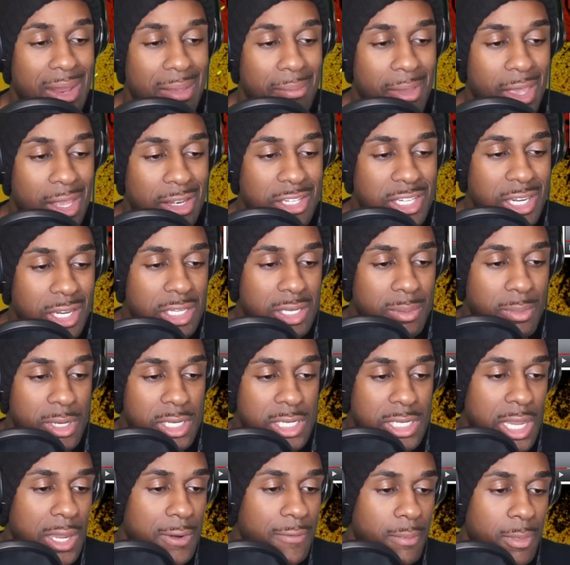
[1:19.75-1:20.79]
It sets him
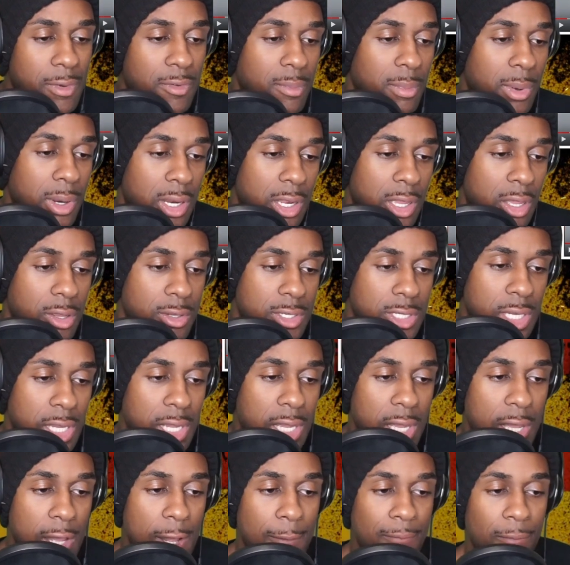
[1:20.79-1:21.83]
aside from everybody else.
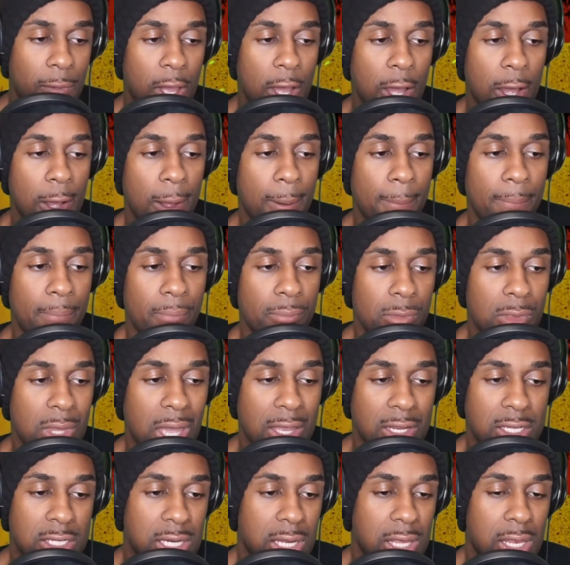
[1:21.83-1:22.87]

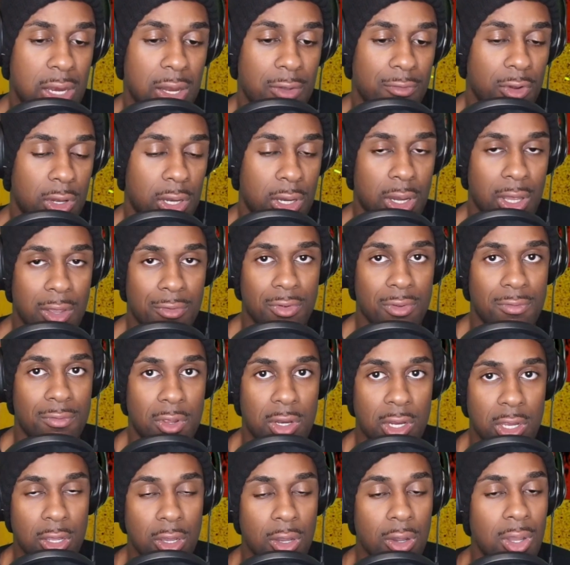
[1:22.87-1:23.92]
I say that in every
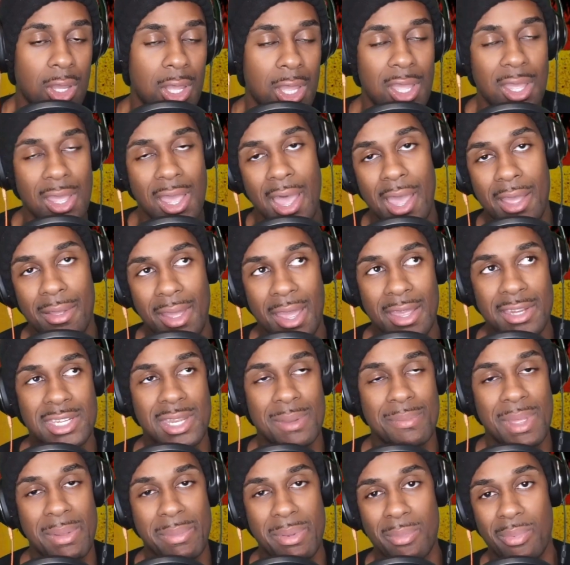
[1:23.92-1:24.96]
video. I
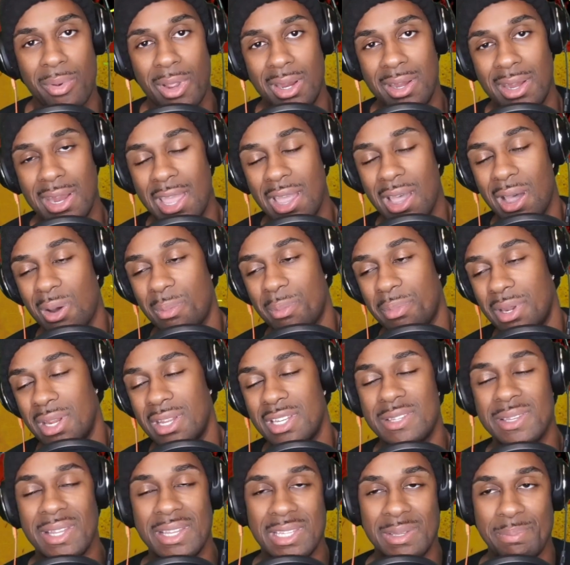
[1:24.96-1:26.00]
say Baby Brain now, but
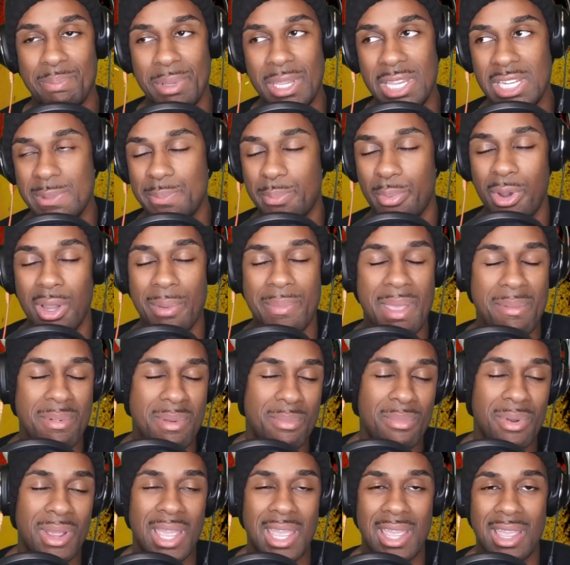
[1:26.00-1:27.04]
it's Beast Boy Baby
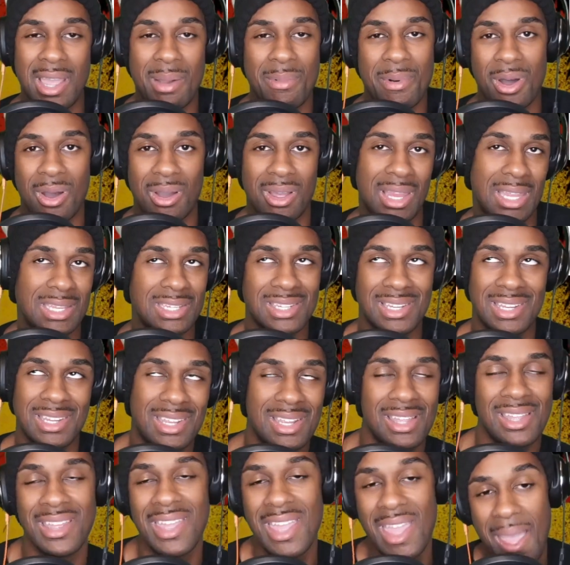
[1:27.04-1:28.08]
Brain. Come on,
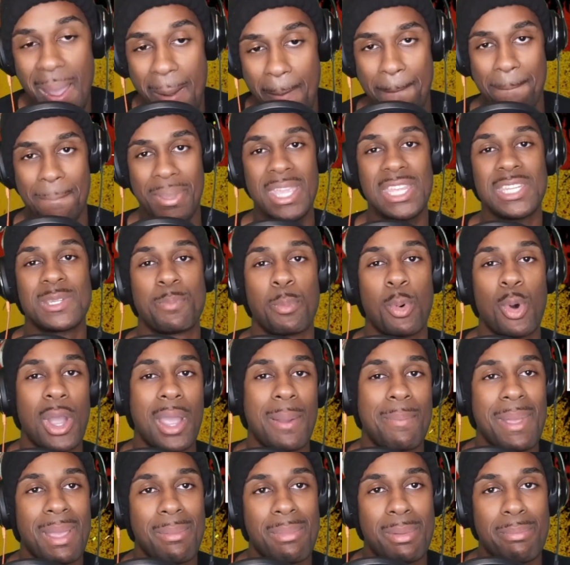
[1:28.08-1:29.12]
Beast Boy
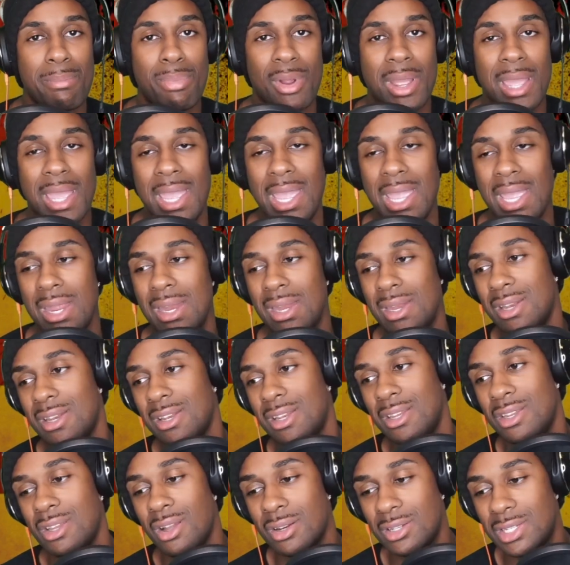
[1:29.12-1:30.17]
Baby Brain,
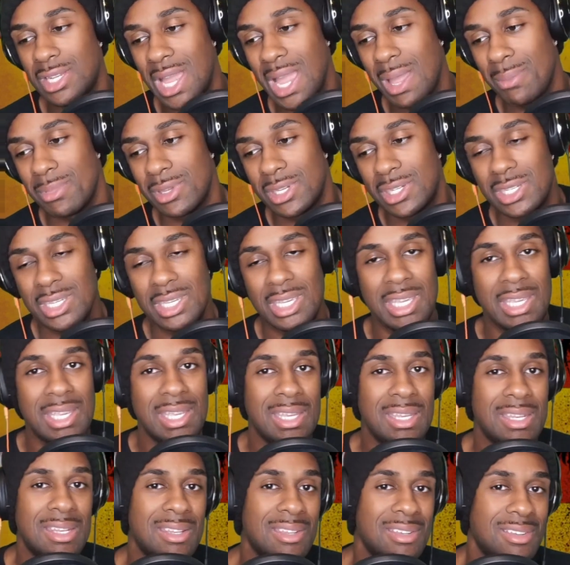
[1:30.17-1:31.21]
Young Time
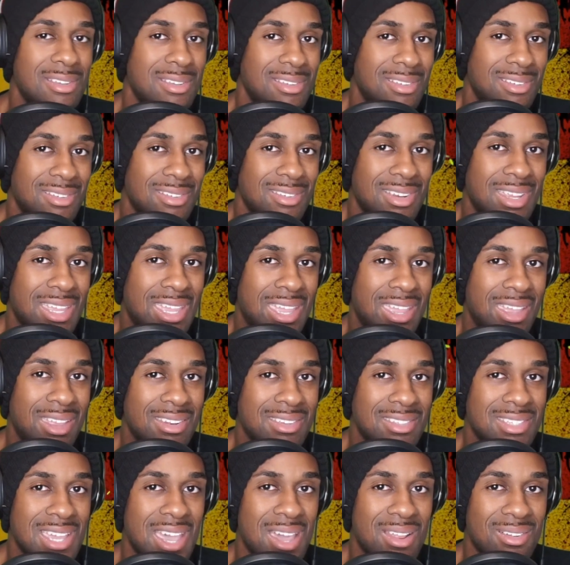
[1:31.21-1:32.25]
Machine,
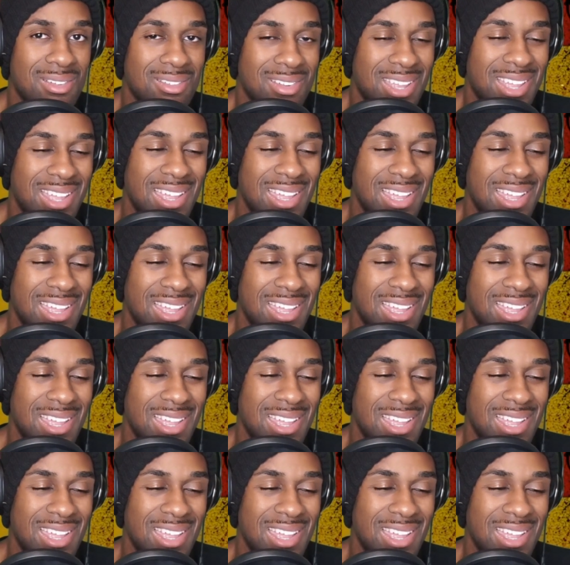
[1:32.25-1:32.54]
and Tattle.